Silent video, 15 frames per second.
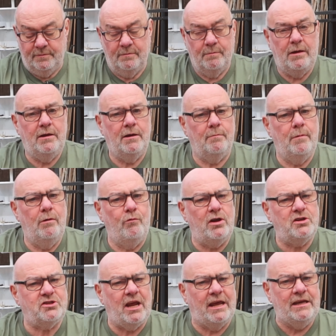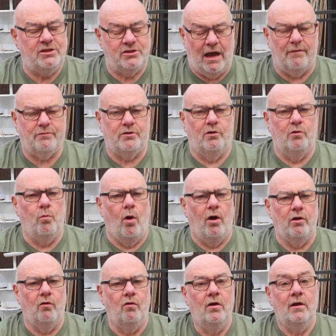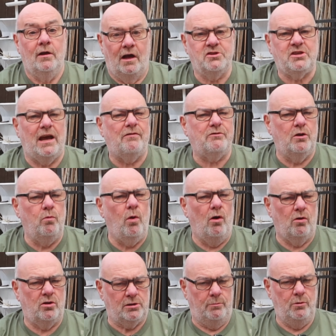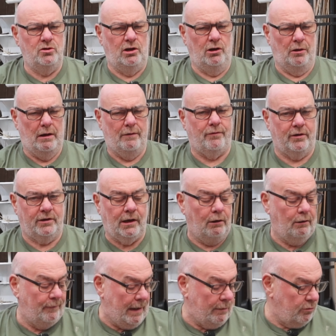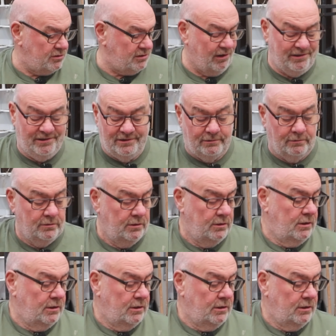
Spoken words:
My wrist aches after a while. I say after a while because I'm usually on there for a couple of hours, like, you know.